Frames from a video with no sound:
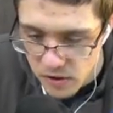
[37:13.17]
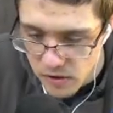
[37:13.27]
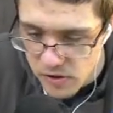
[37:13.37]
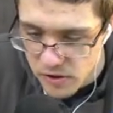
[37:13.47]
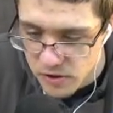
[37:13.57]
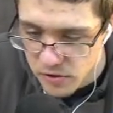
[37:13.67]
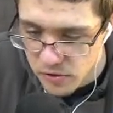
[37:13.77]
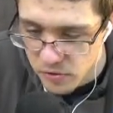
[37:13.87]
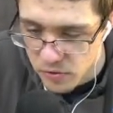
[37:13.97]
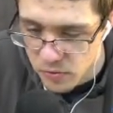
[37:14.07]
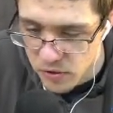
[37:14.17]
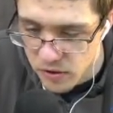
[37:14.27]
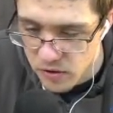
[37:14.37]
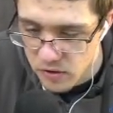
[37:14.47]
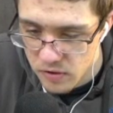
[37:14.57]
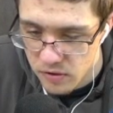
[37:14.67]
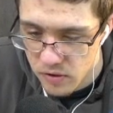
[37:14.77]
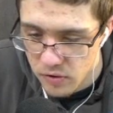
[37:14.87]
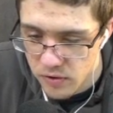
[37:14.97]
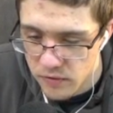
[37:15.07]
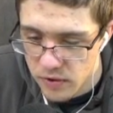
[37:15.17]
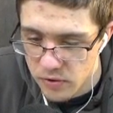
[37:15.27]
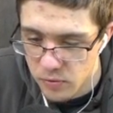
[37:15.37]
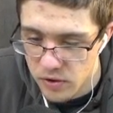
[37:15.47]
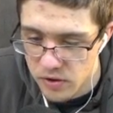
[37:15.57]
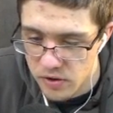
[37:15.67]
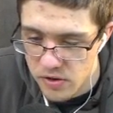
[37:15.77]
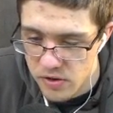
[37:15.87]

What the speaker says: actually a little quick. I'll leave that the way it is.